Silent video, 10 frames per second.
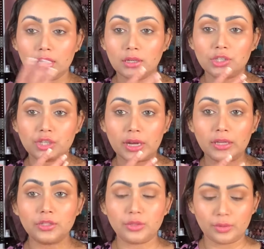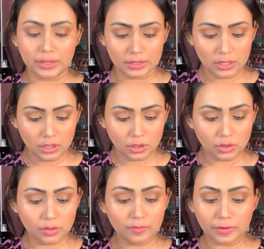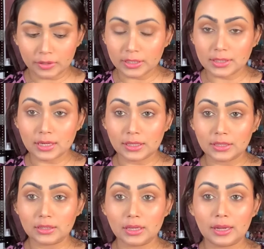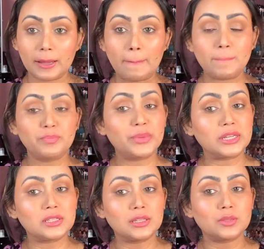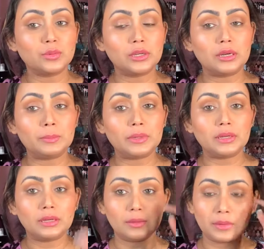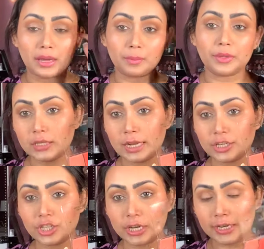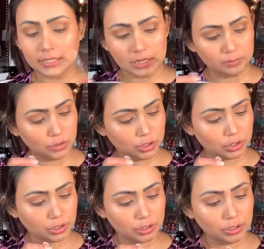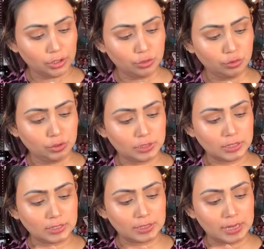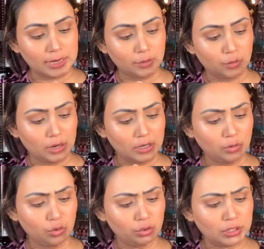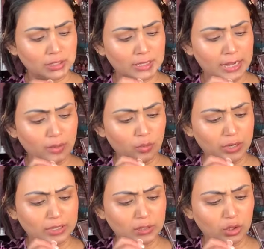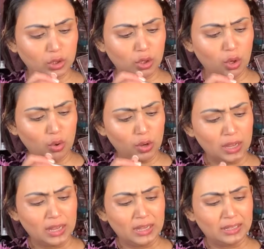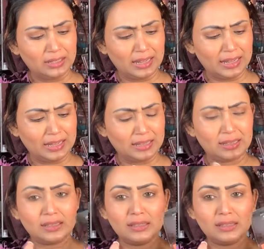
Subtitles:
shine to it. So very excited that I picked this one up, and I'm happy. Next shade, I'm just gonna use this light one. Oh, this light one is so like,